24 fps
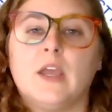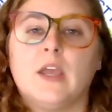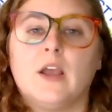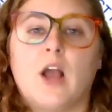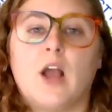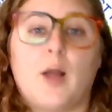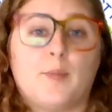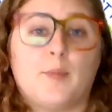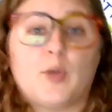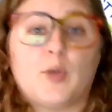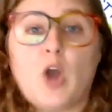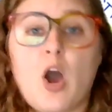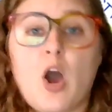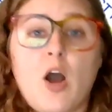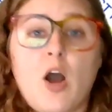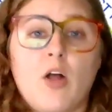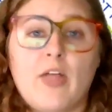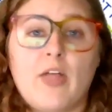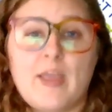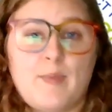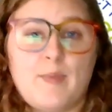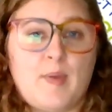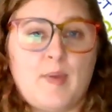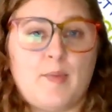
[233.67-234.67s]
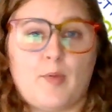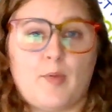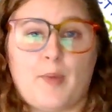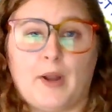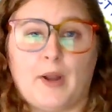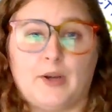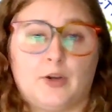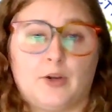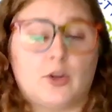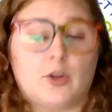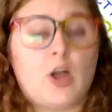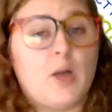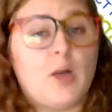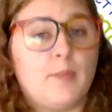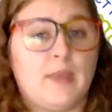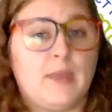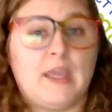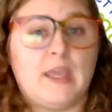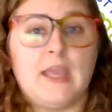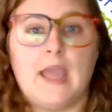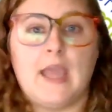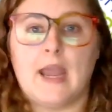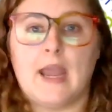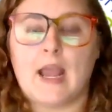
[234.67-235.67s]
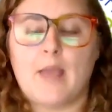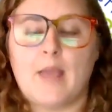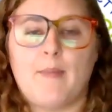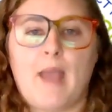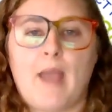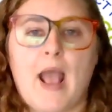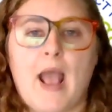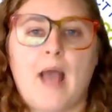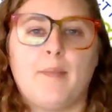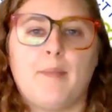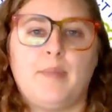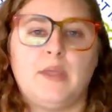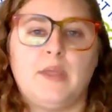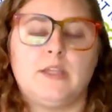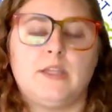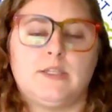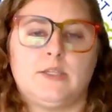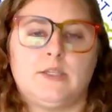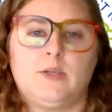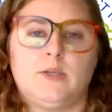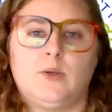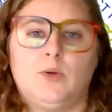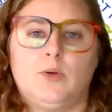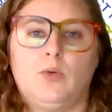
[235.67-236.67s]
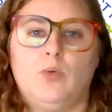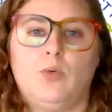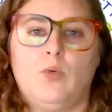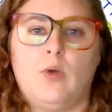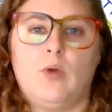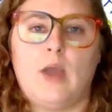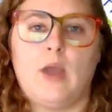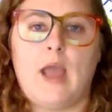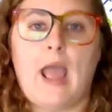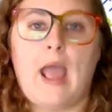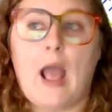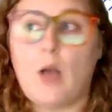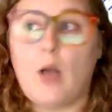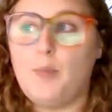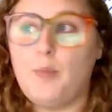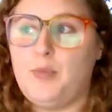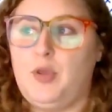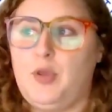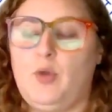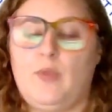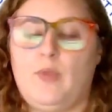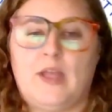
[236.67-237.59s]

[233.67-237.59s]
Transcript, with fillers: Um, call a people partner, call me, and I'm happy to help you.